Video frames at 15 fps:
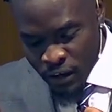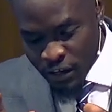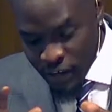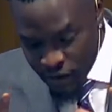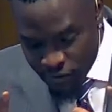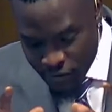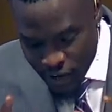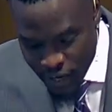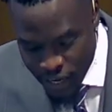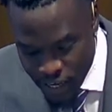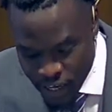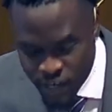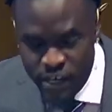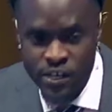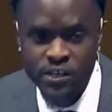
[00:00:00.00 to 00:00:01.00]
give
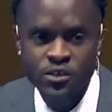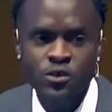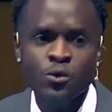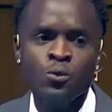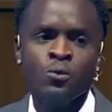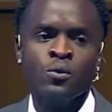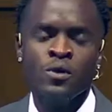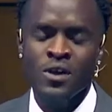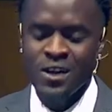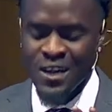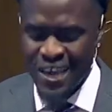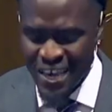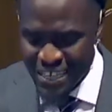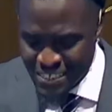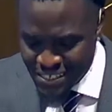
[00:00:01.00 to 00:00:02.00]
heed to
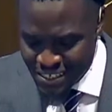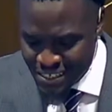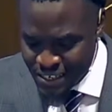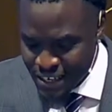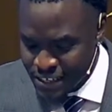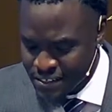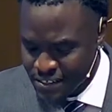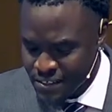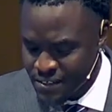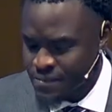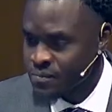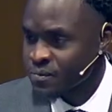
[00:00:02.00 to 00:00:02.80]
laziness